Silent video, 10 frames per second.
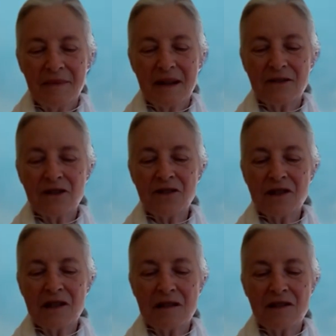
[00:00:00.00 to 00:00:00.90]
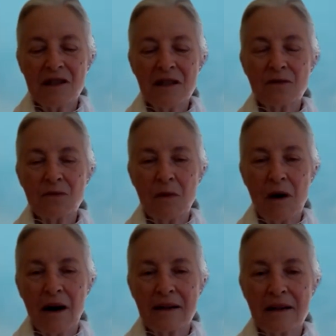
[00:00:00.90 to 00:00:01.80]
I just sit
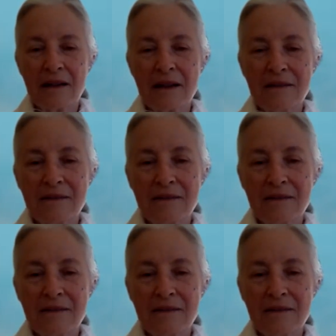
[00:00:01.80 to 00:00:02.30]
quietly